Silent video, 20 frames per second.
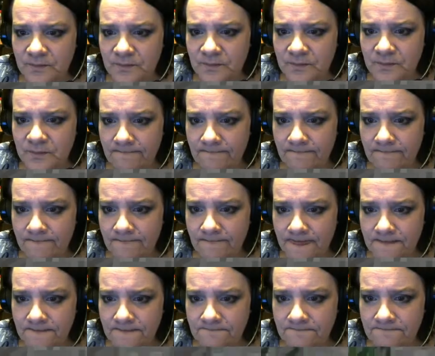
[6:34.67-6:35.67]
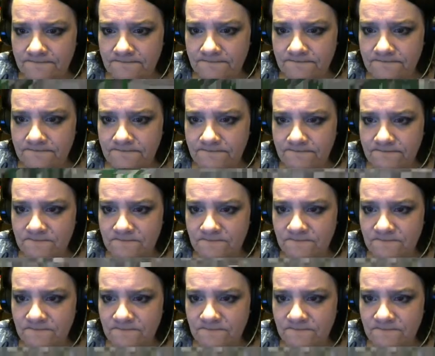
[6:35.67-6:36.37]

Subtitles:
(silence)